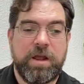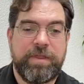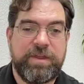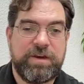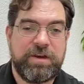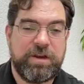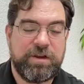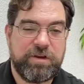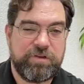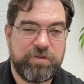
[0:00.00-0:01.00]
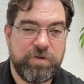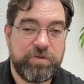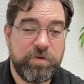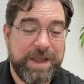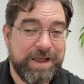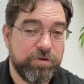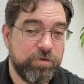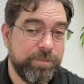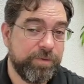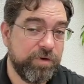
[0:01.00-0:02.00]
that shows you how
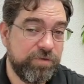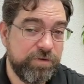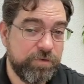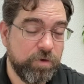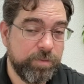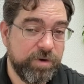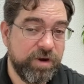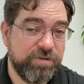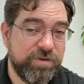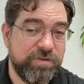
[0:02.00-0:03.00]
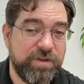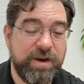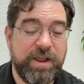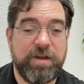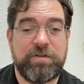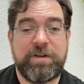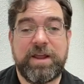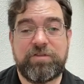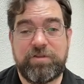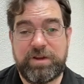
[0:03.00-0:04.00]
to approach these chord progressions and how to
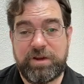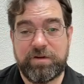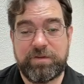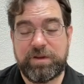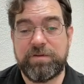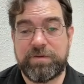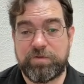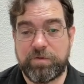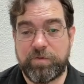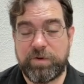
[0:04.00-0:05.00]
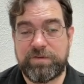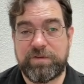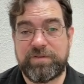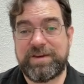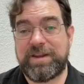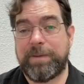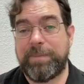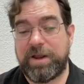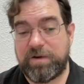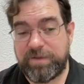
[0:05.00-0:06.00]
actually hear the individual voices and to get
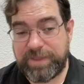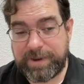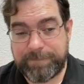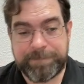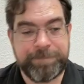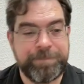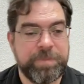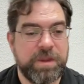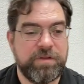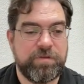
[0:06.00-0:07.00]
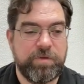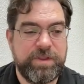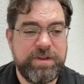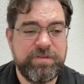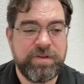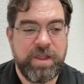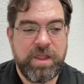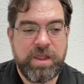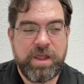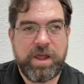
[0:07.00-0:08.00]
better at that. So these,
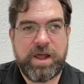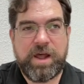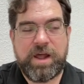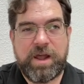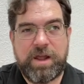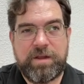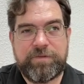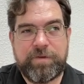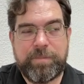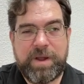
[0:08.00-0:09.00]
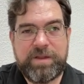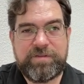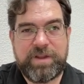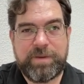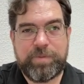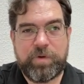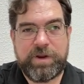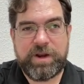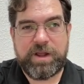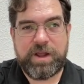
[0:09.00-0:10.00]
from my
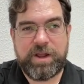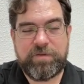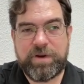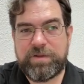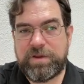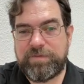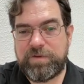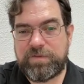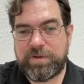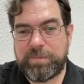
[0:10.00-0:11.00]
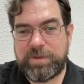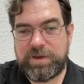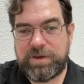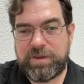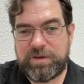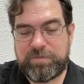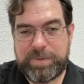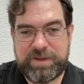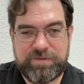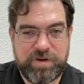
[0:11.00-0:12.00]
standpoint, I'd rather give you something that's
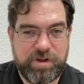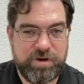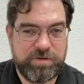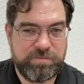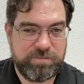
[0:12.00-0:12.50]
based on